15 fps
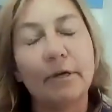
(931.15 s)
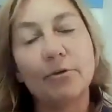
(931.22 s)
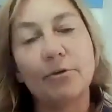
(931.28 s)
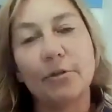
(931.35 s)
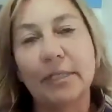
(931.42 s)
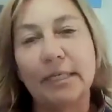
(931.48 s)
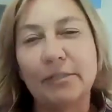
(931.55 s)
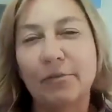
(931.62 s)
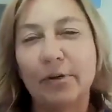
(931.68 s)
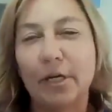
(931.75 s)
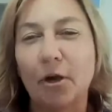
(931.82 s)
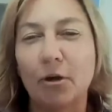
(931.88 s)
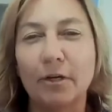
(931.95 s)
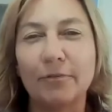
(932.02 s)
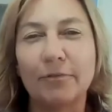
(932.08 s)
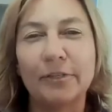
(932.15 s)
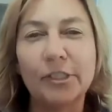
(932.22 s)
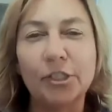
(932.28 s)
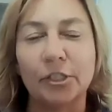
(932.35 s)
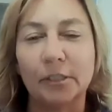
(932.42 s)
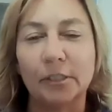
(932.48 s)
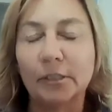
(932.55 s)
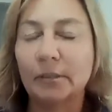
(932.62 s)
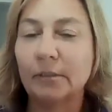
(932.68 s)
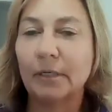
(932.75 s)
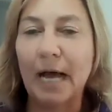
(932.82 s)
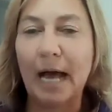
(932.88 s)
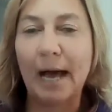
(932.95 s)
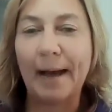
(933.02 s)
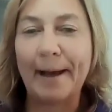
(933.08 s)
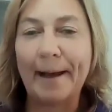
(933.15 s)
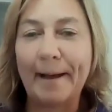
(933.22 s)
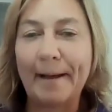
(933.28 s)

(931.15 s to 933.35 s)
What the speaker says: other things, very artificial, uh,